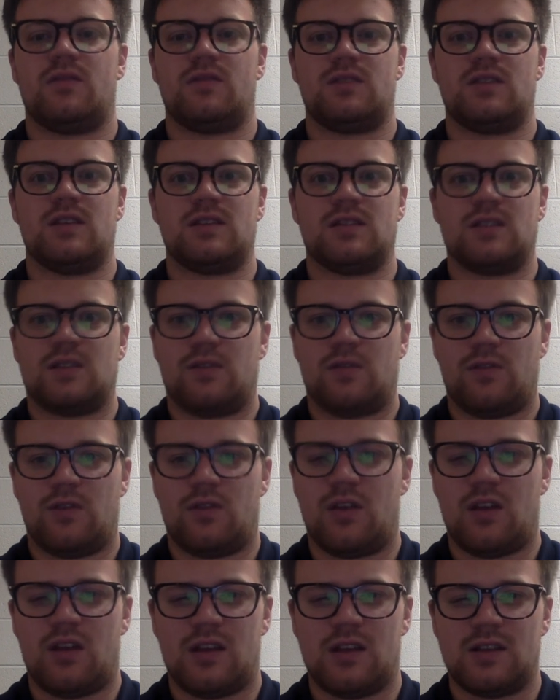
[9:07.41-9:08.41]
does this feel
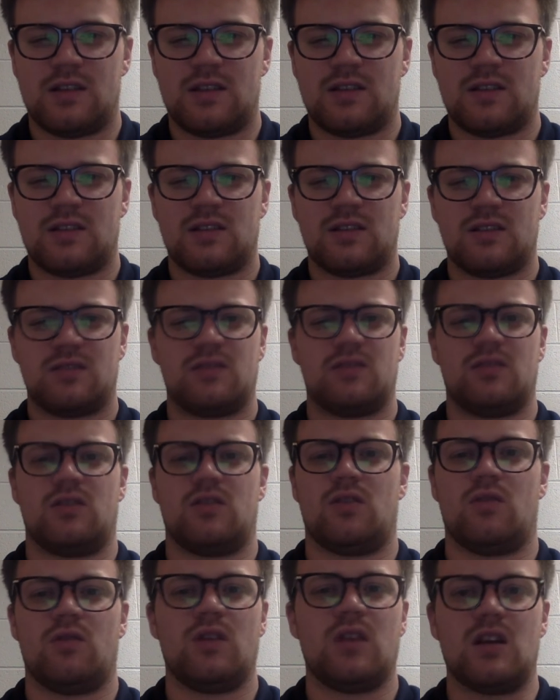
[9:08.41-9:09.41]
like it's
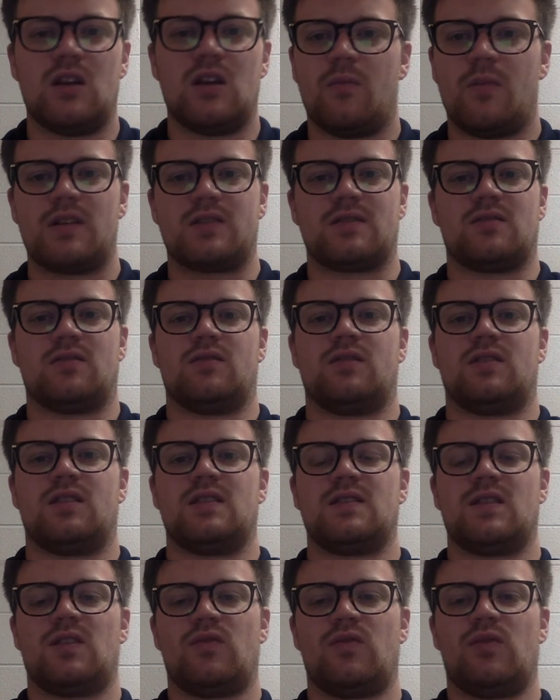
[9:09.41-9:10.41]
in a muscle?
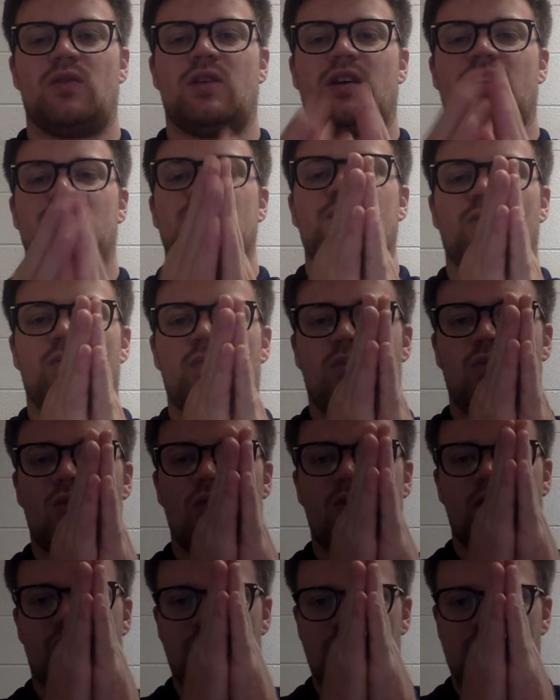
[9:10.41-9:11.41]
Does this feel like it's
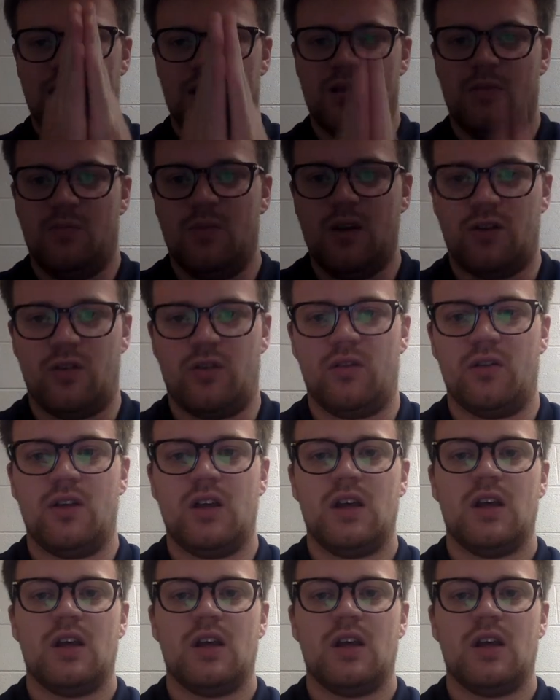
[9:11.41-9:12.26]
more in the middle?